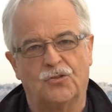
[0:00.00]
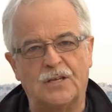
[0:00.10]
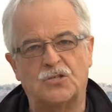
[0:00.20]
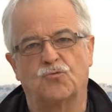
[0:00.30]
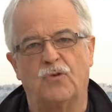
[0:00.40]
to
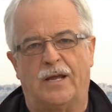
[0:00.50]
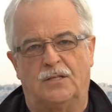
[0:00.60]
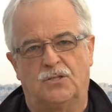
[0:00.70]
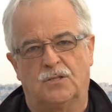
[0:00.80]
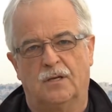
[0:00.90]
this
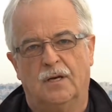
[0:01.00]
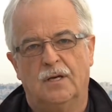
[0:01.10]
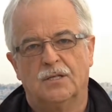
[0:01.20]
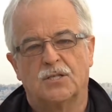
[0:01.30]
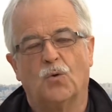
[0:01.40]
ridge.
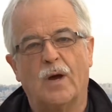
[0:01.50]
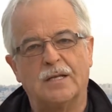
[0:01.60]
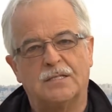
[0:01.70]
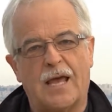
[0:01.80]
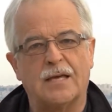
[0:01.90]
So when
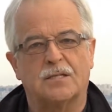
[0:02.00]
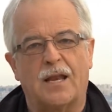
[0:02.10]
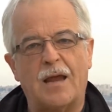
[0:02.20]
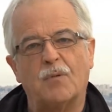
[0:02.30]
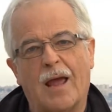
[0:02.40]
it says
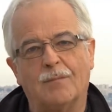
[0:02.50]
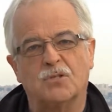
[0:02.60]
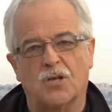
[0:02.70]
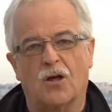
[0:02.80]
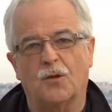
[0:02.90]
that Abraham
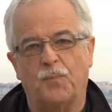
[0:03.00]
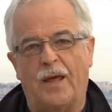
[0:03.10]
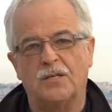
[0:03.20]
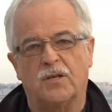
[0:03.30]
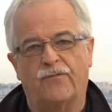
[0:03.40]
saw the
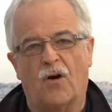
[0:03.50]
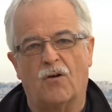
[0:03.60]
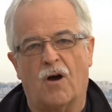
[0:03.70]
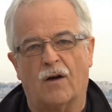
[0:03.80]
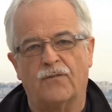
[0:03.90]
place
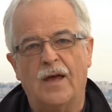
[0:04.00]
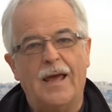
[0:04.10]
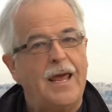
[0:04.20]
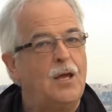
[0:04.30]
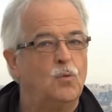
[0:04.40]
afar off,
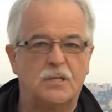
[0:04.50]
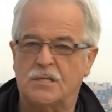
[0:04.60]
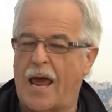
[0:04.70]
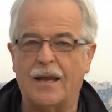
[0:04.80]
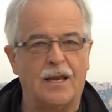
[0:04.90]
he was
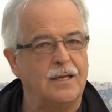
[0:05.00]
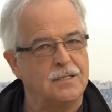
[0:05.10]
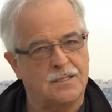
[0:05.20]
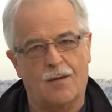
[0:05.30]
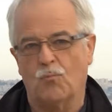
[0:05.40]
standing
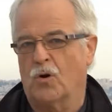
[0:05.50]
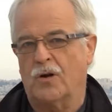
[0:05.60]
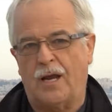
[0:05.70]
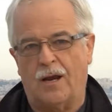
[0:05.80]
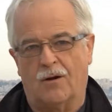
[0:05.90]

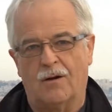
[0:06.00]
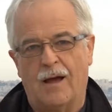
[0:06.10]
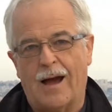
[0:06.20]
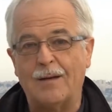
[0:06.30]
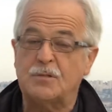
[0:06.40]
somewhere here.
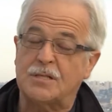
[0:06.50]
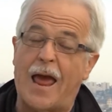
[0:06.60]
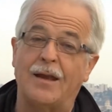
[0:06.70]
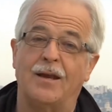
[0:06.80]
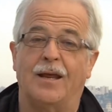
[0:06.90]
I'm
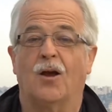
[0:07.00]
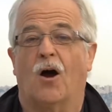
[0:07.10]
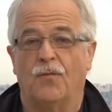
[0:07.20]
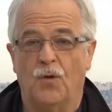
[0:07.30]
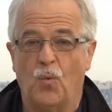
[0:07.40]
standing
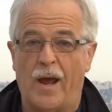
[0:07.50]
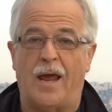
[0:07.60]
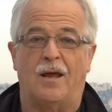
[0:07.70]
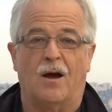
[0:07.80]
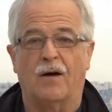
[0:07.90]
on the
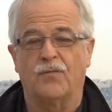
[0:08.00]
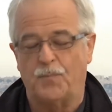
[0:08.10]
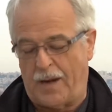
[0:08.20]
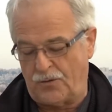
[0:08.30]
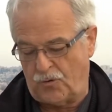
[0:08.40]
way of the
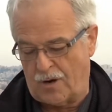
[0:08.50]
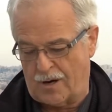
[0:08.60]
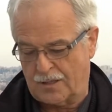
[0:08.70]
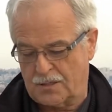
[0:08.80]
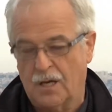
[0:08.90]

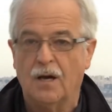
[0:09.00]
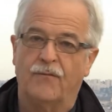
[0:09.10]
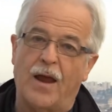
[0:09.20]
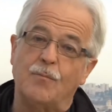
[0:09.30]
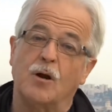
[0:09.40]
patriarchs
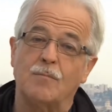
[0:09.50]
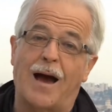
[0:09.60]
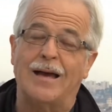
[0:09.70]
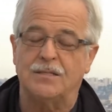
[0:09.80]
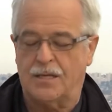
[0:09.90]
of Abraham,
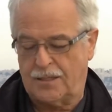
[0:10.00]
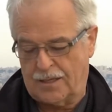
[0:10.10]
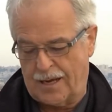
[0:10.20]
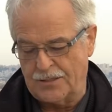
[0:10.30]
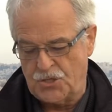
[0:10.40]

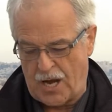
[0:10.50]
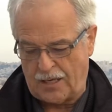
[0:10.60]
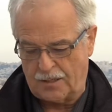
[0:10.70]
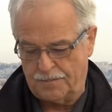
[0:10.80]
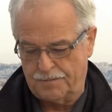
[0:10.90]
Isaac, and
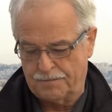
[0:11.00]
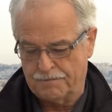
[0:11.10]
Jacob.